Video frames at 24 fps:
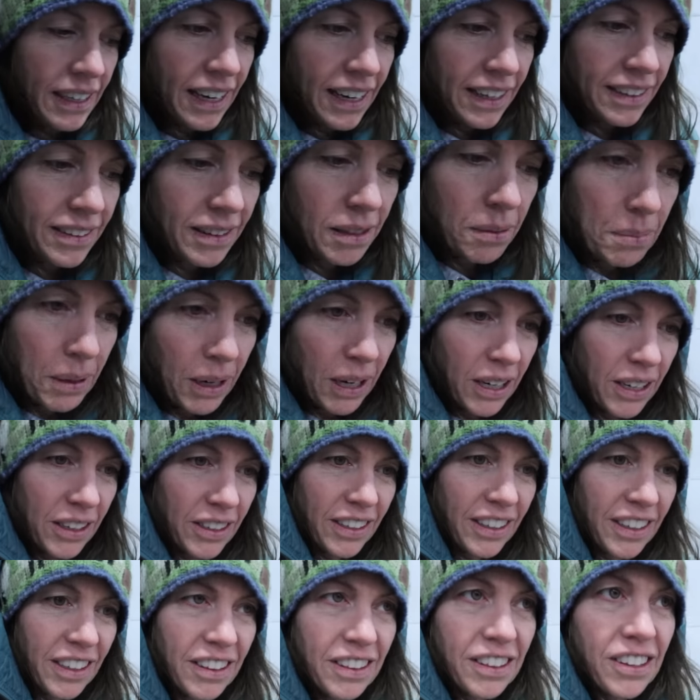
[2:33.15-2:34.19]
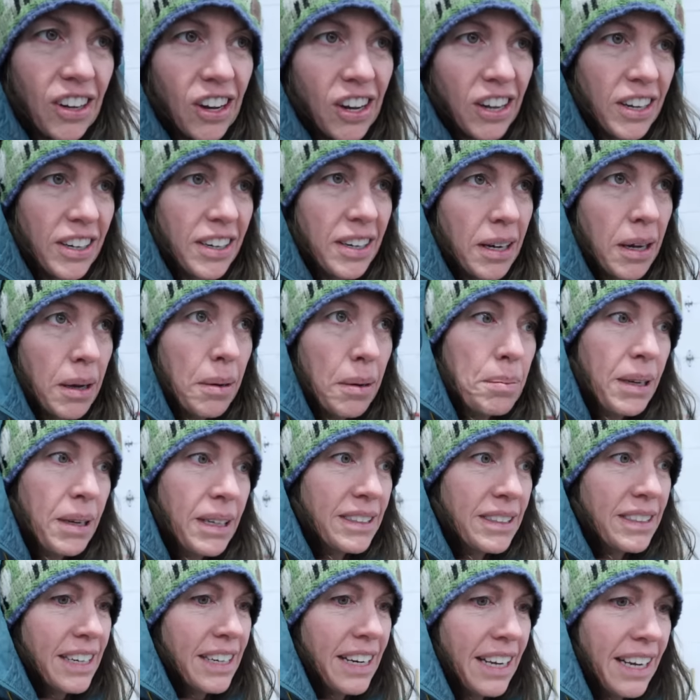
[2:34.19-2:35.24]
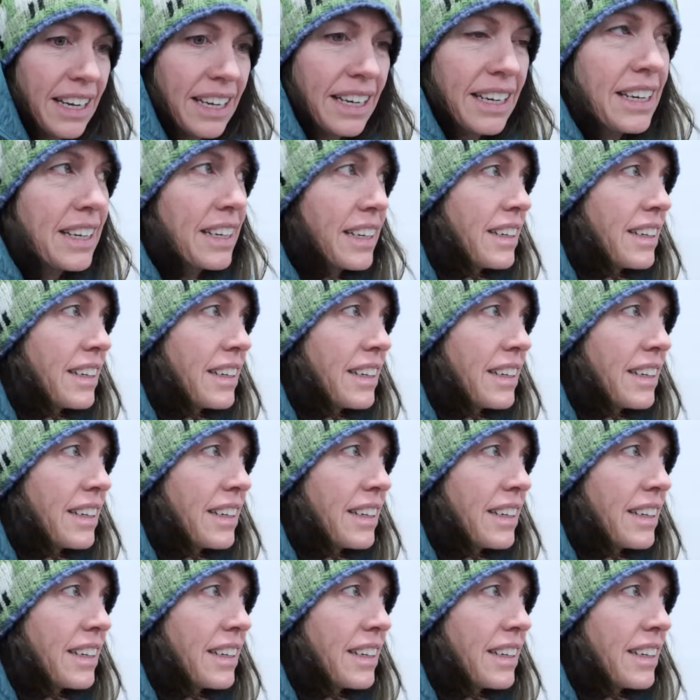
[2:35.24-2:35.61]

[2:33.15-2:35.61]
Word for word: that the barn thawed a bit today